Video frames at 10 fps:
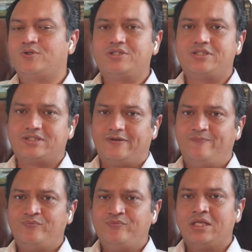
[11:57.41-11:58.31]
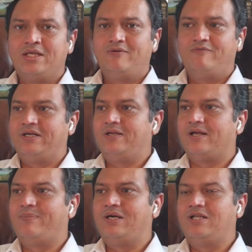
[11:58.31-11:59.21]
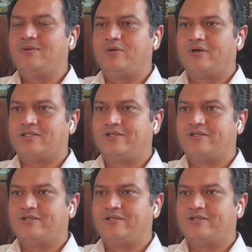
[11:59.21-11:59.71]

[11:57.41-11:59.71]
So this is a very rapidly progressive